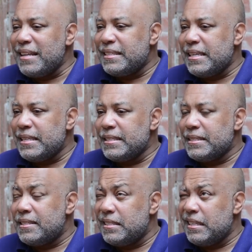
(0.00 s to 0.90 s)

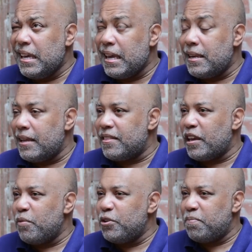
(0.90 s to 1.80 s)
1910,
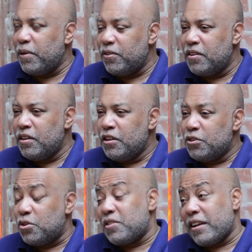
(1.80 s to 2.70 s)
I think it was built.
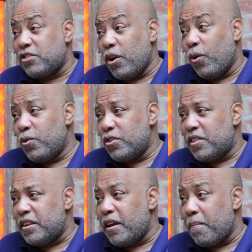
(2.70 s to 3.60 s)
So it's actually
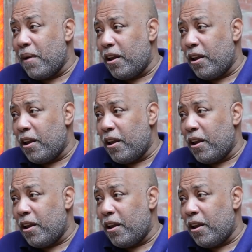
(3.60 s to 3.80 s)
older than